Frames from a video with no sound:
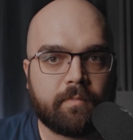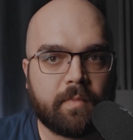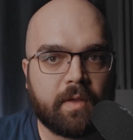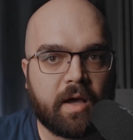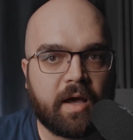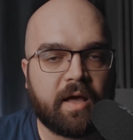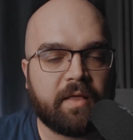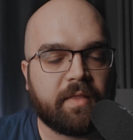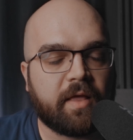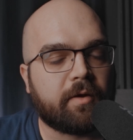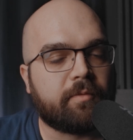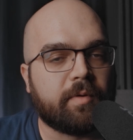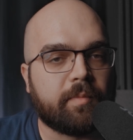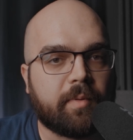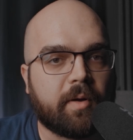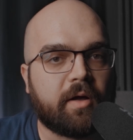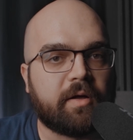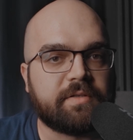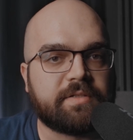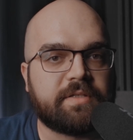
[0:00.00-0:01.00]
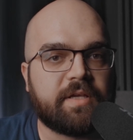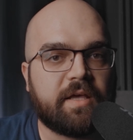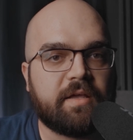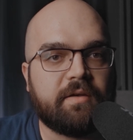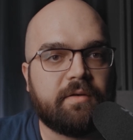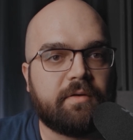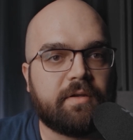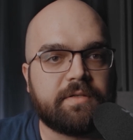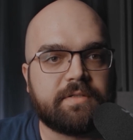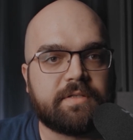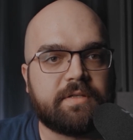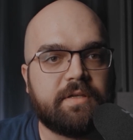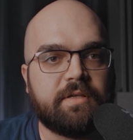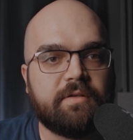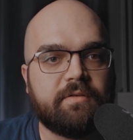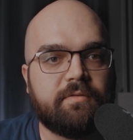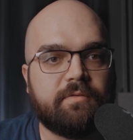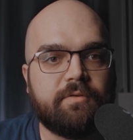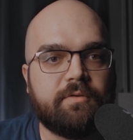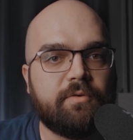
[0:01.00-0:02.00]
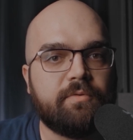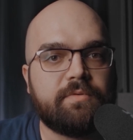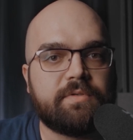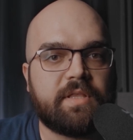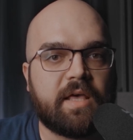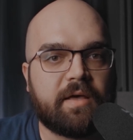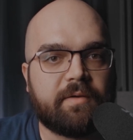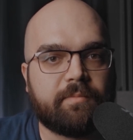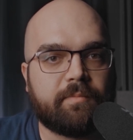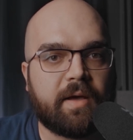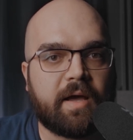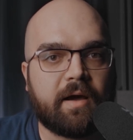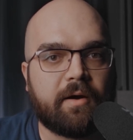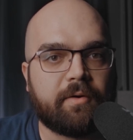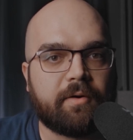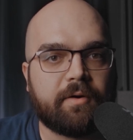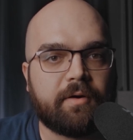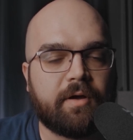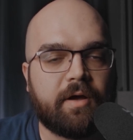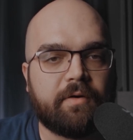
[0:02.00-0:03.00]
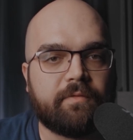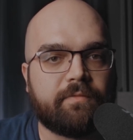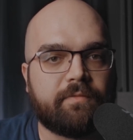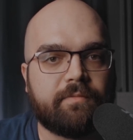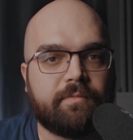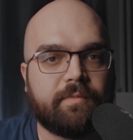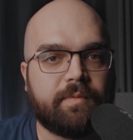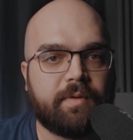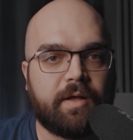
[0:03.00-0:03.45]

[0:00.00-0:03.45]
I like what Paul said. Does he use that power of